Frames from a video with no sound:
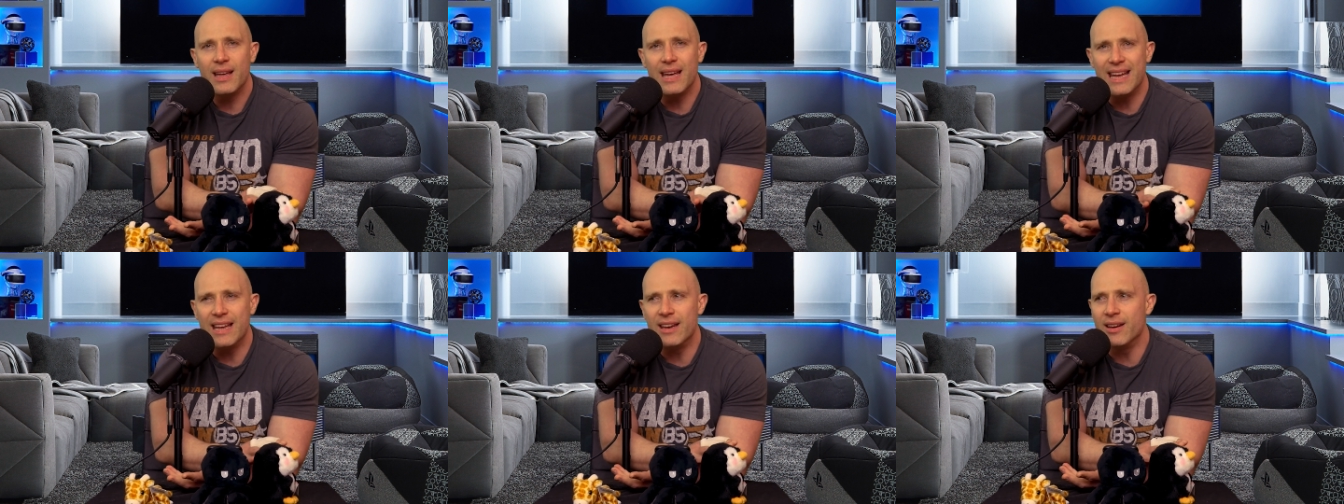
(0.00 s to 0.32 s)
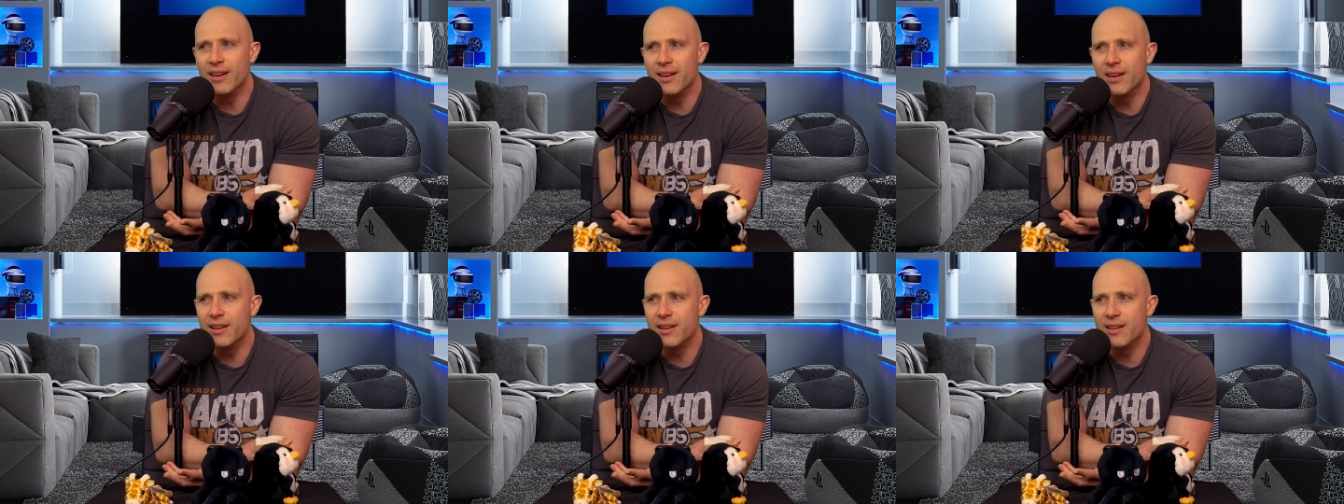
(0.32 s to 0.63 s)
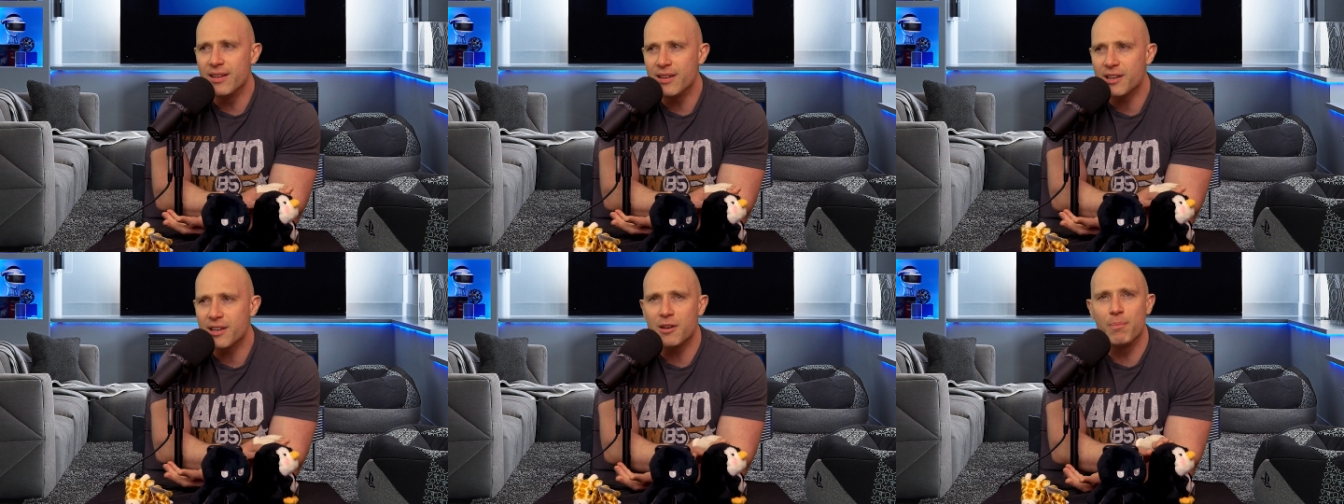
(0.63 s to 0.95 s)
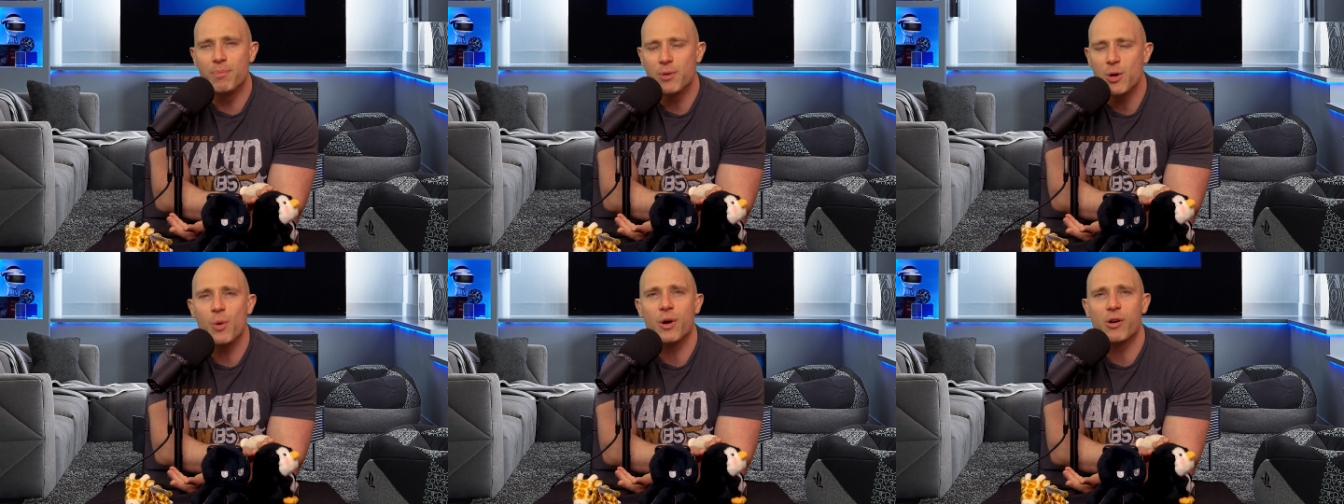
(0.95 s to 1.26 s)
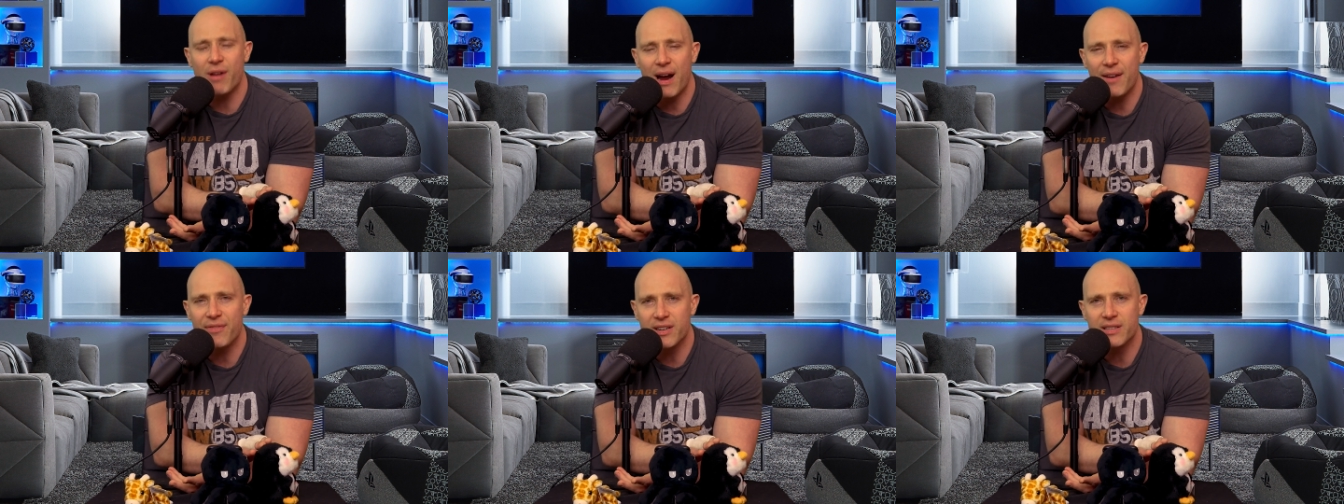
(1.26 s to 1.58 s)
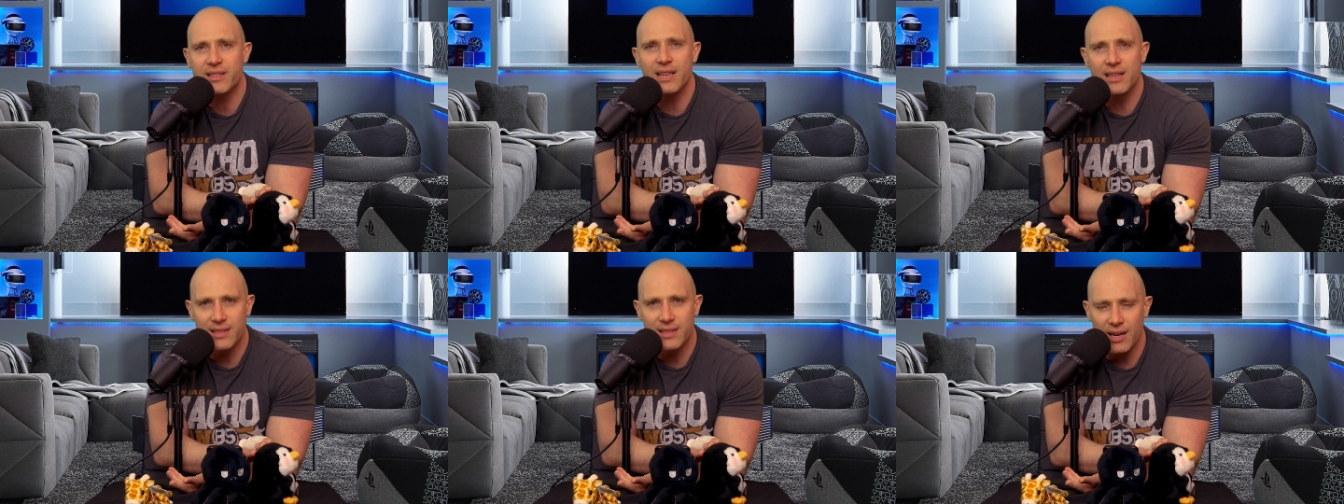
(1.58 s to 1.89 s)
in computer graphics the